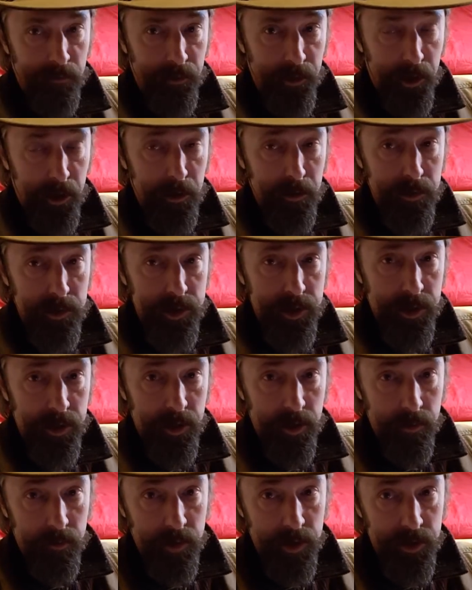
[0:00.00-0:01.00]
of those,
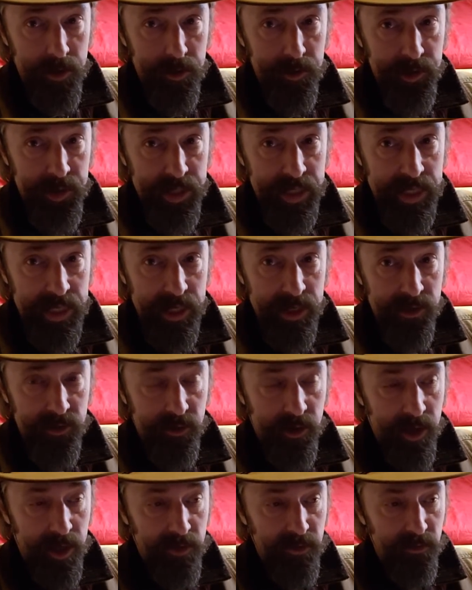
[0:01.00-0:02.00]
you're reducing heat
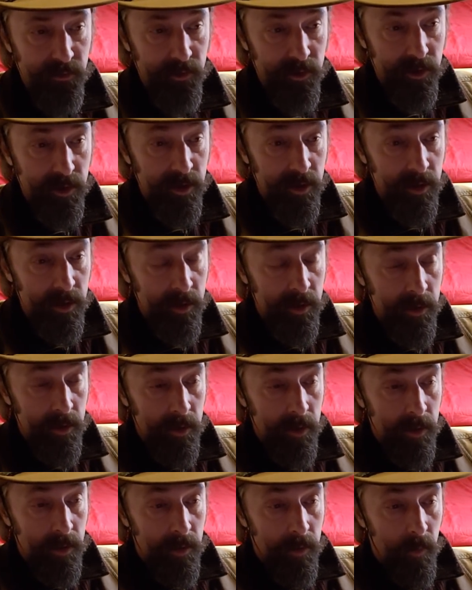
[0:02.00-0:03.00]
transfer.
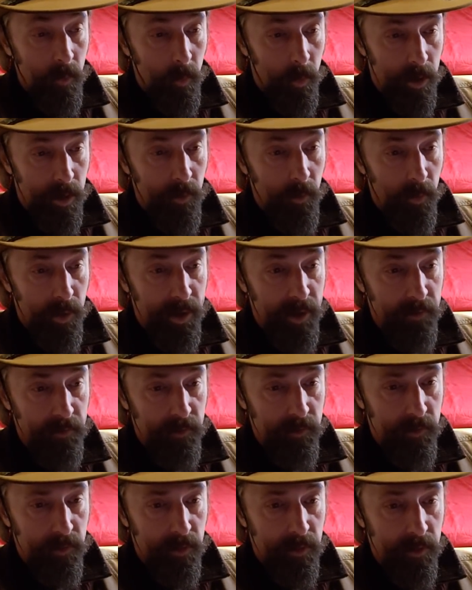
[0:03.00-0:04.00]
One of the ways
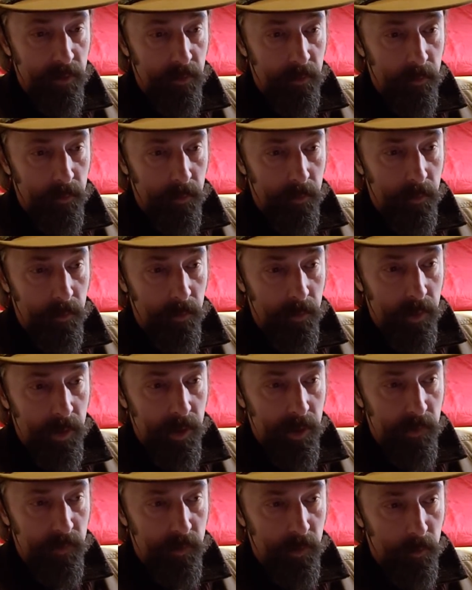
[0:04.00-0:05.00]
is to
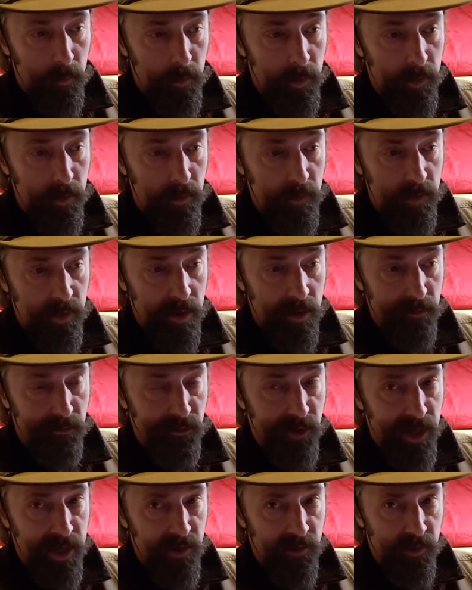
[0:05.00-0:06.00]
reduce
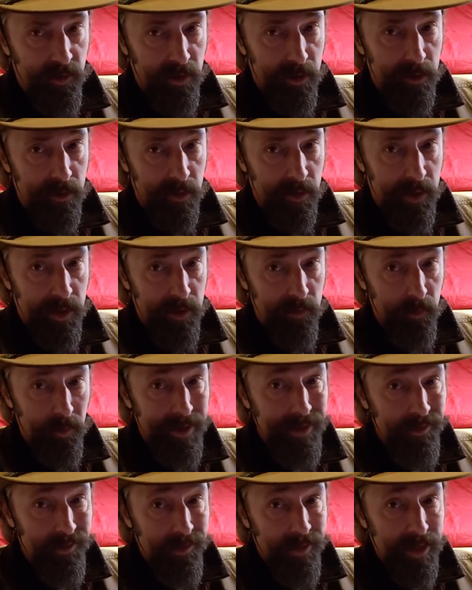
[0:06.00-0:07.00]
convection, and that's
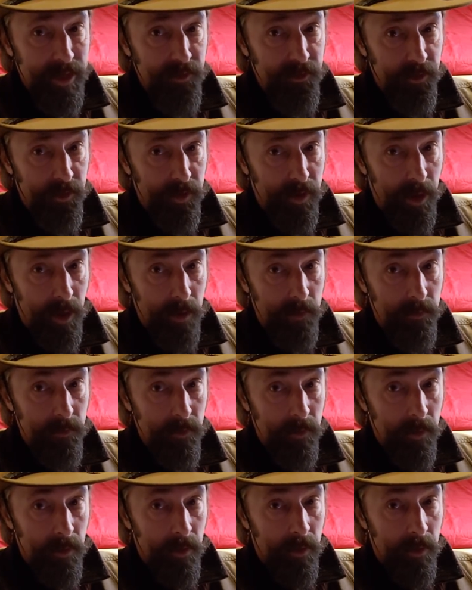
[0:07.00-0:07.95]
what insulation does.